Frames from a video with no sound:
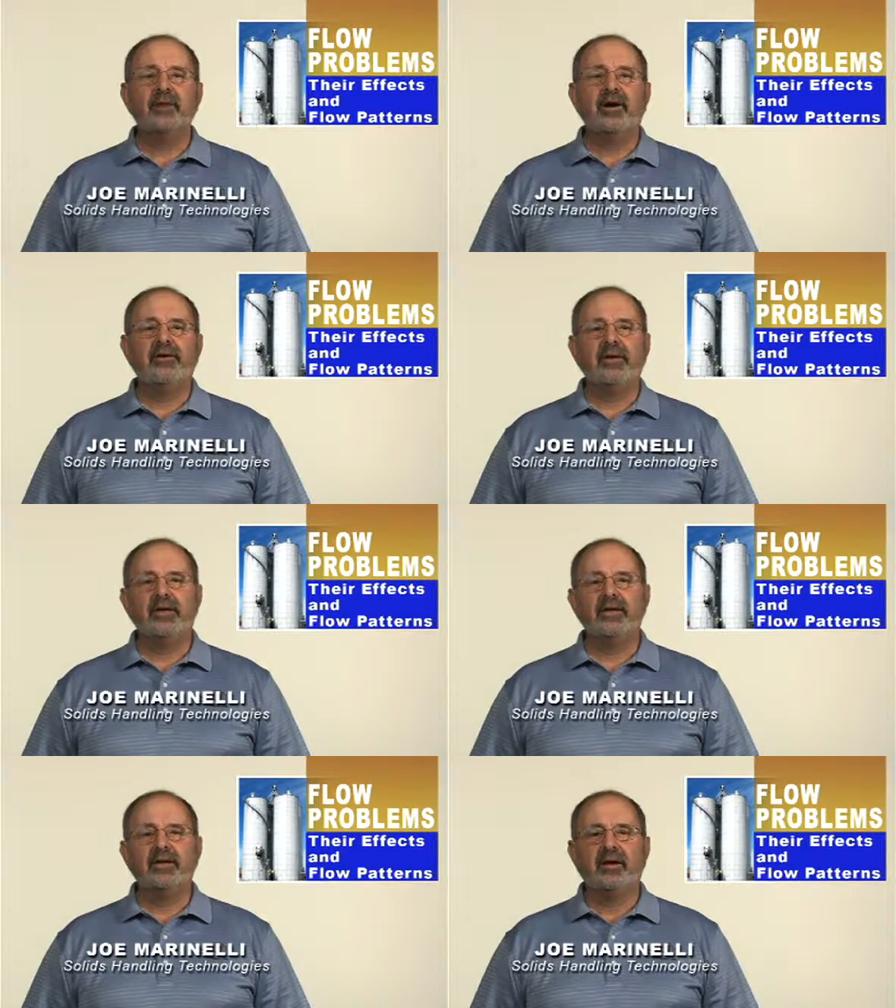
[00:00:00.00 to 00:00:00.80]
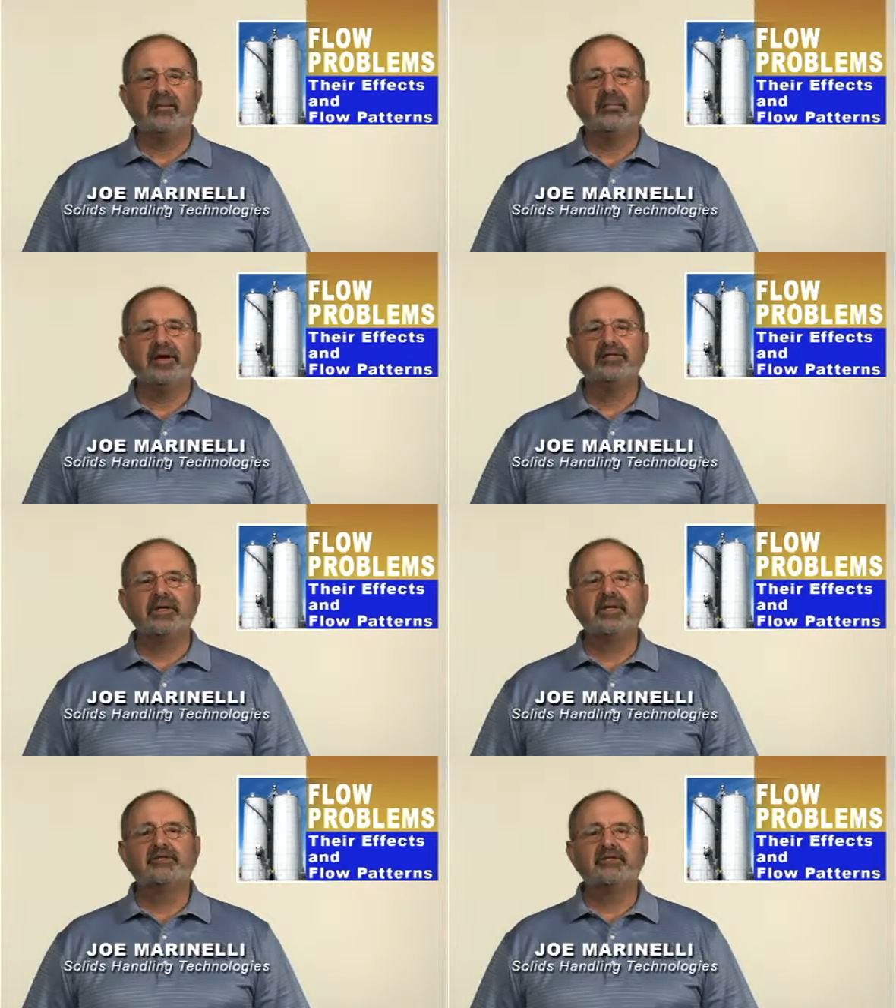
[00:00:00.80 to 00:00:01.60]
of Solids Handling
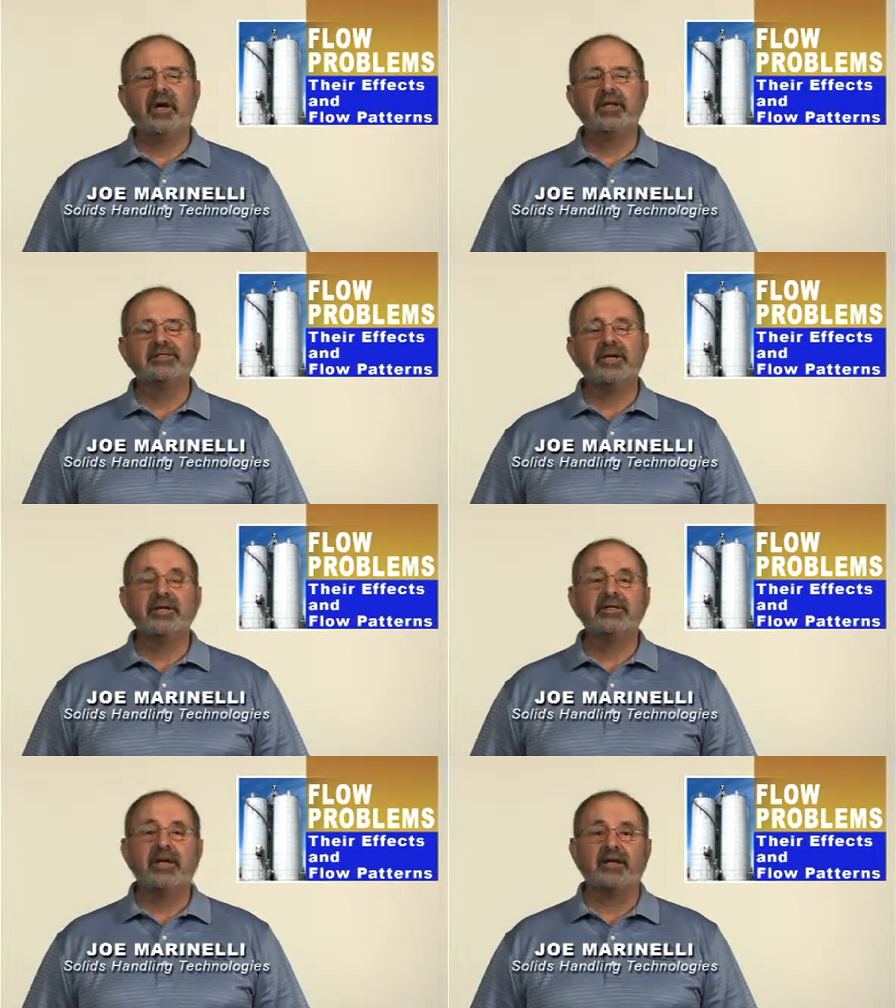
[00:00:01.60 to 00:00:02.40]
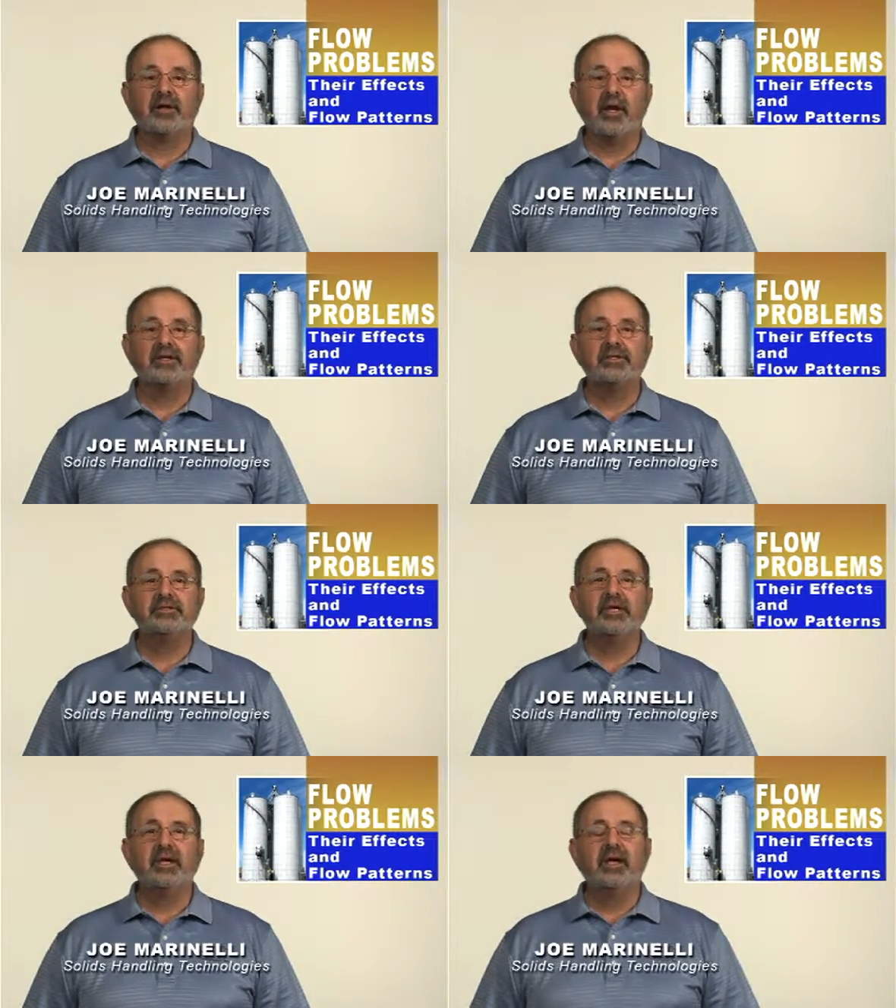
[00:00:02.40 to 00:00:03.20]
Technologies will guide you through several
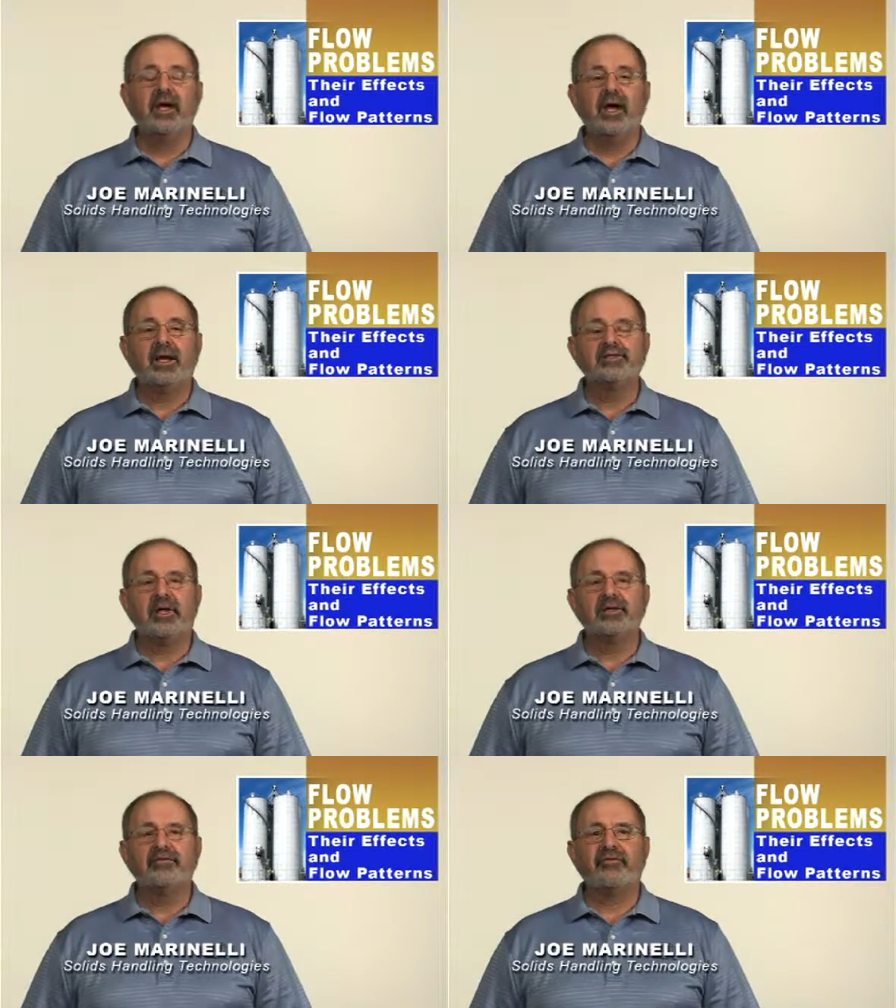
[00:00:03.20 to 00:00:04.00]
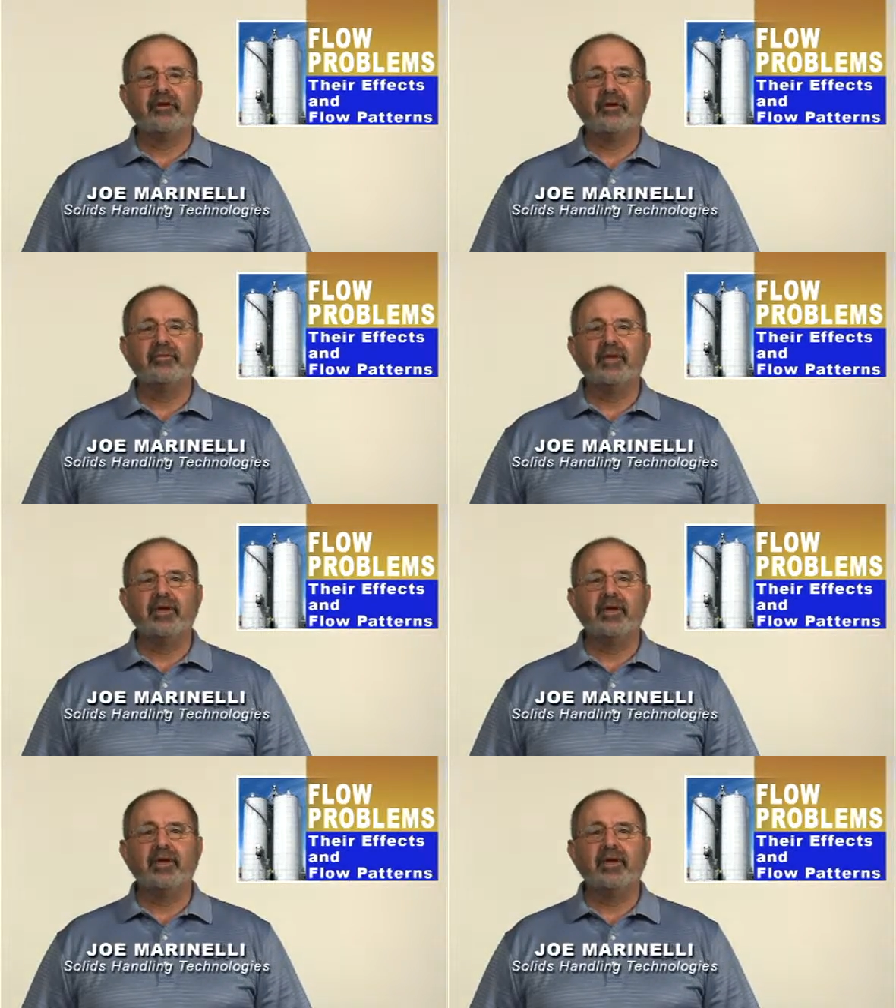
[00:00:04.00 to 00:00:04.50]
common bulk solids flow